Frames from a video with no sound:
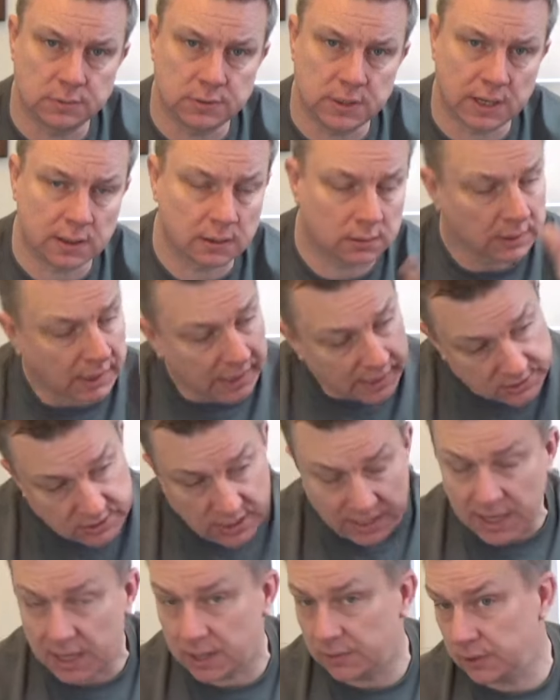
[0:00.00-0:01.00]
channel,
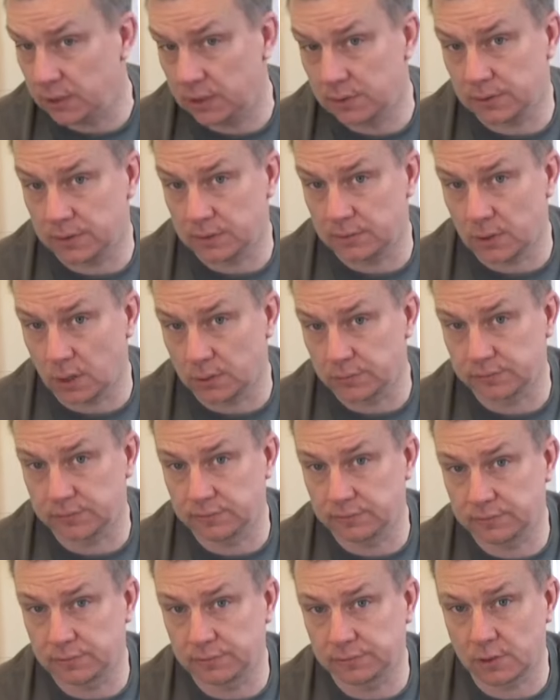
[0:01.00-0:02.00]
check out the other
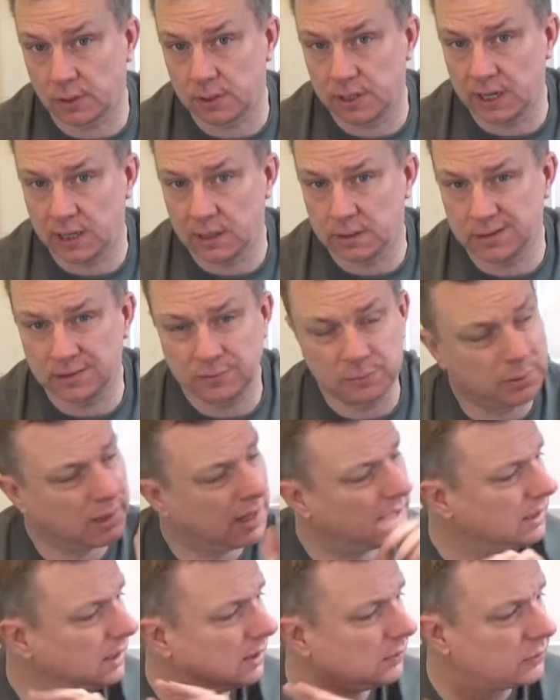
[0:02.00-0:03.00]
nonsense that's on here. There's
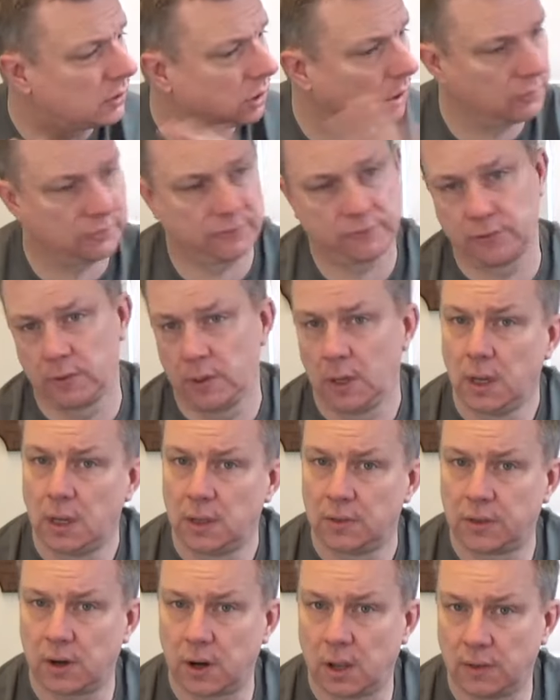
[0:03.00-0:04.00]
plenty of guff
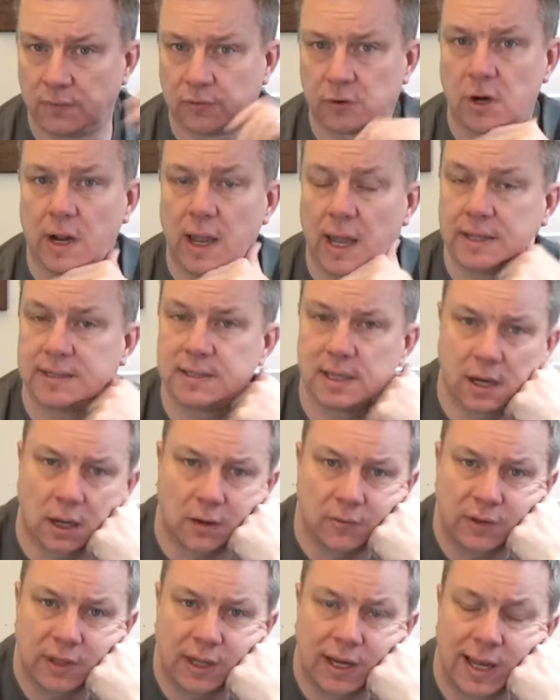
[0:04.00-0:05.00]
that I've created
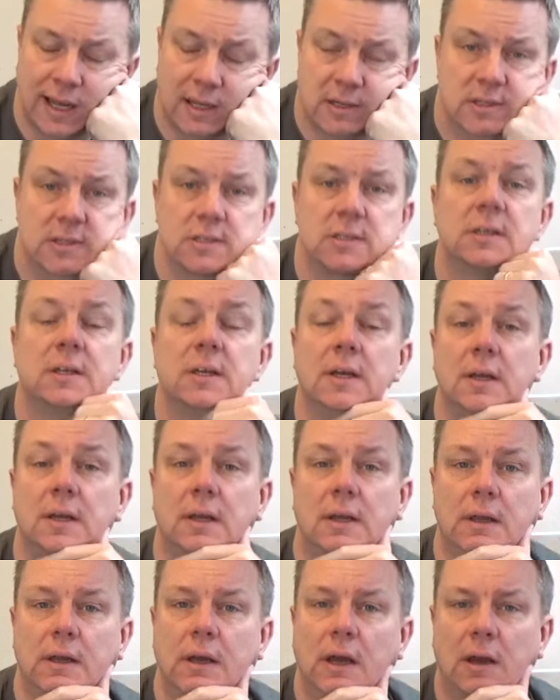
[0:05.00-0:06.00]
over the last
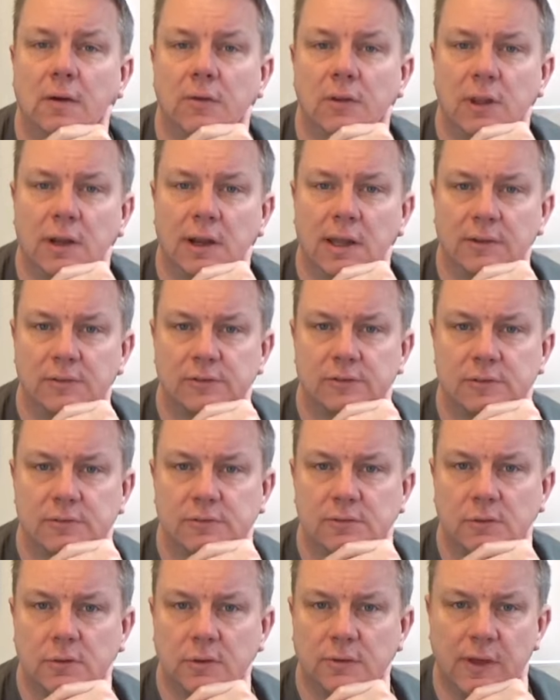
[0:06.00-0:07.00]

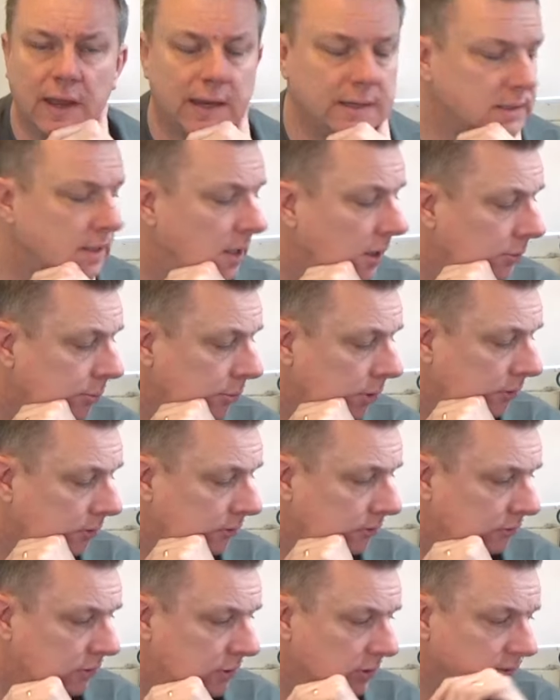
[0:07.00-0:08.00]
sort of 18
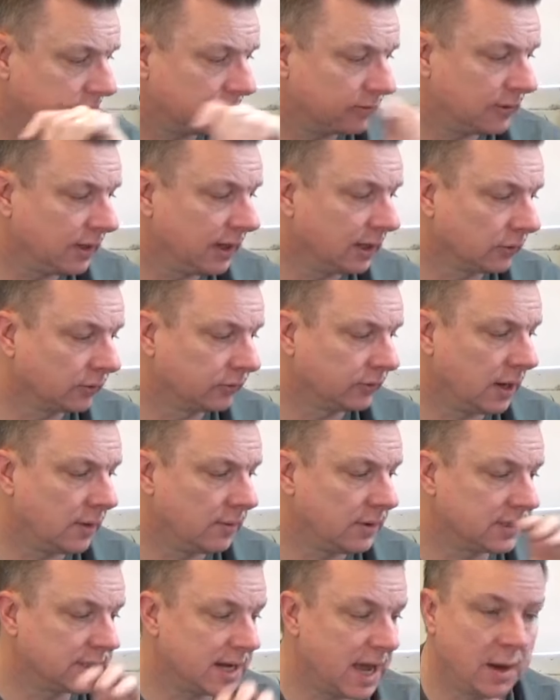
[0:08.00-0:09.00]
months. There's a little
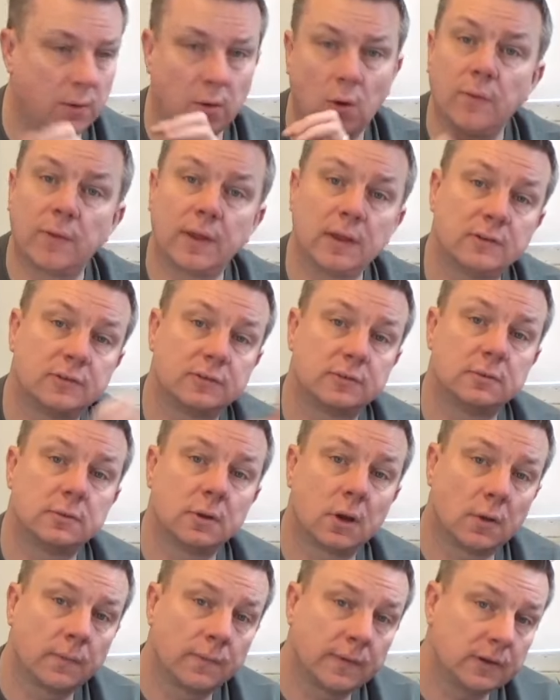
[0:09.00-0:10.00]
series now on this
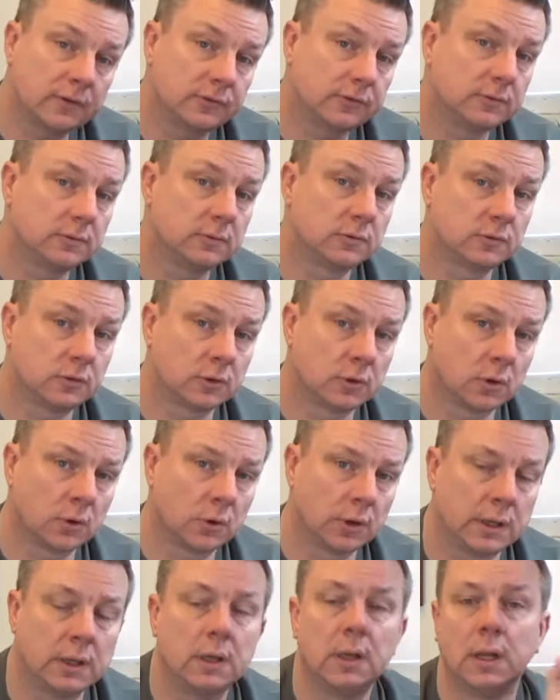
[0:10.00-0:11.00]

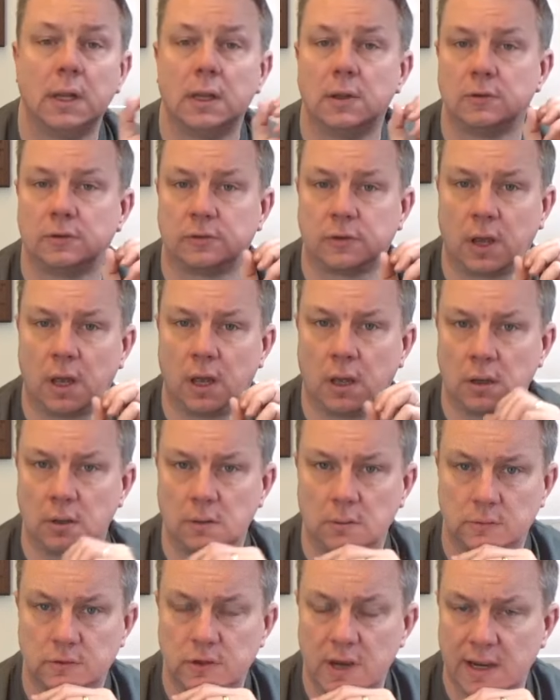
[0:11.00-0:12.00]
Sukhoi, so
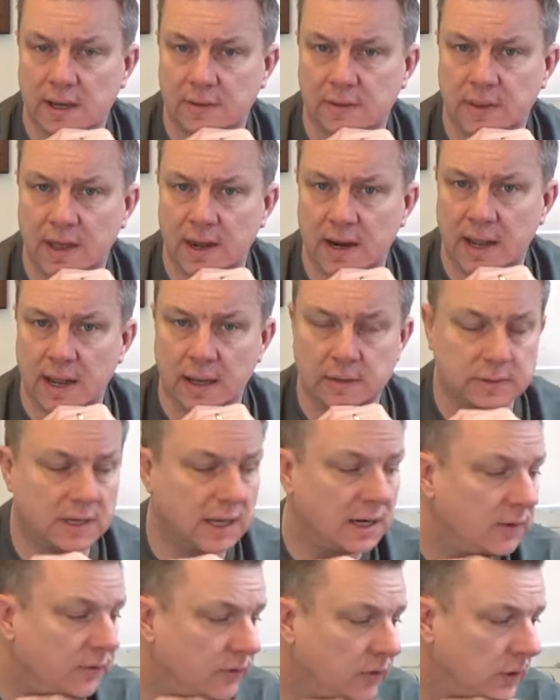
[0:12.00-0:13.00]
check that out.
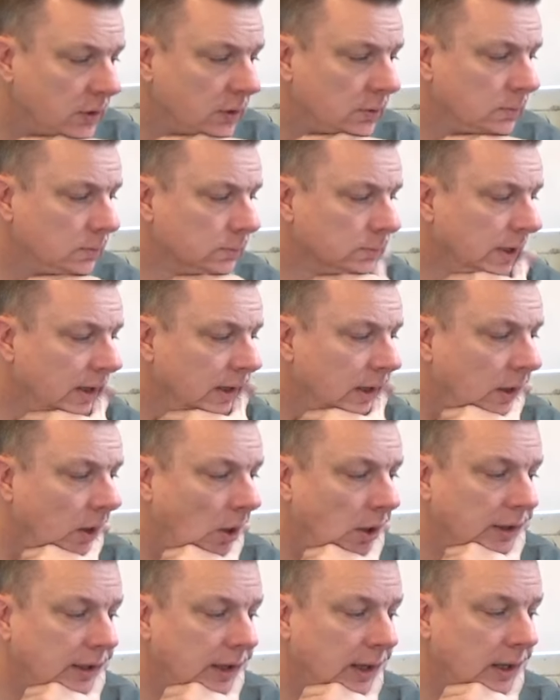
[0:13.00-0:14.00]
And if you really
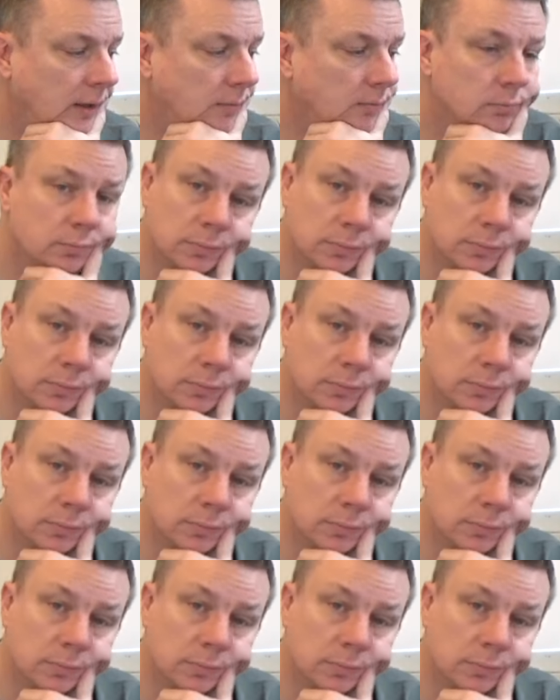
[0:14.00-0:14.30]
like it,